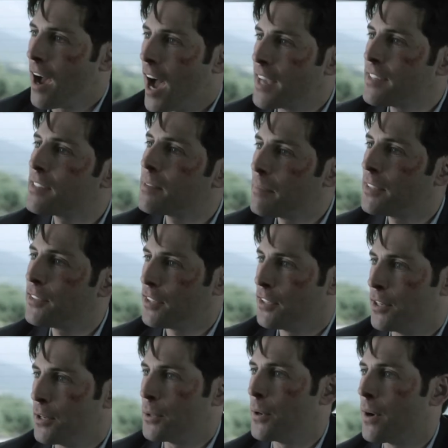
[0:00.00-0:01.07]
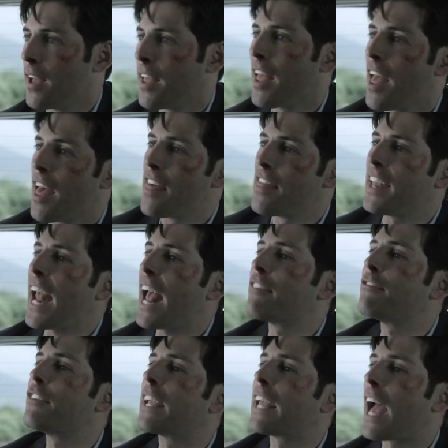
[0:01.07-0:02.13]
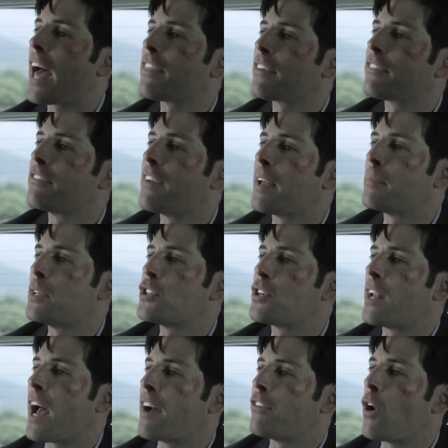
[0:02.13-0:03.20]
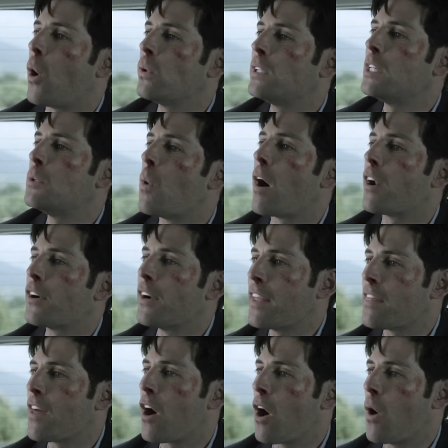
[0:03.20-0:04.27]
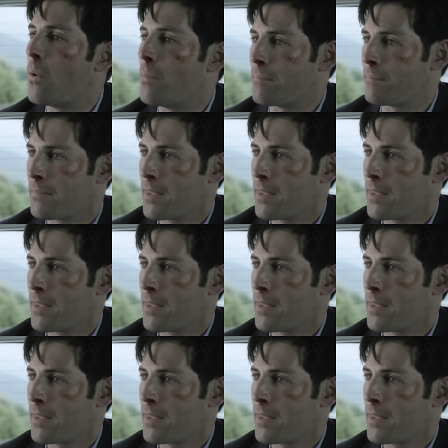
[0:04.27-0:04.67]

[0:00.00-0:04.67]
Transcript: I submit to you that every Catholic family should have holy water in the home.